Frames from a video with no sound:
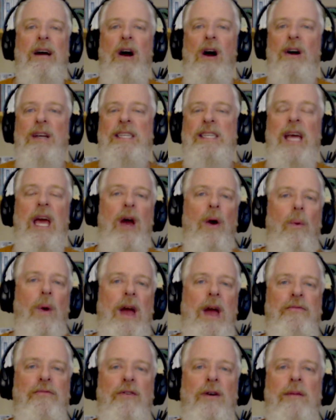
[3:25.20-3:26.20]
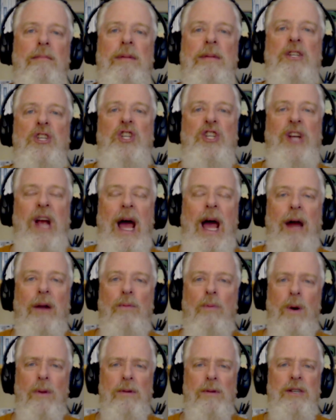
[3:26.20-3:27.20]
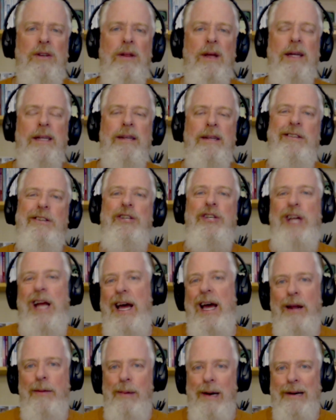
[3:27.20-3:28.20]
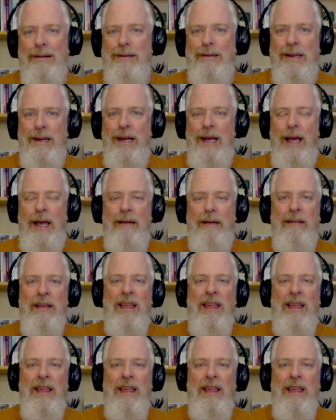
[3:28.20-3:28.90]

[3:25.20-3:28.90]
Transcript: Stay away from chat. What would you like to chat about today?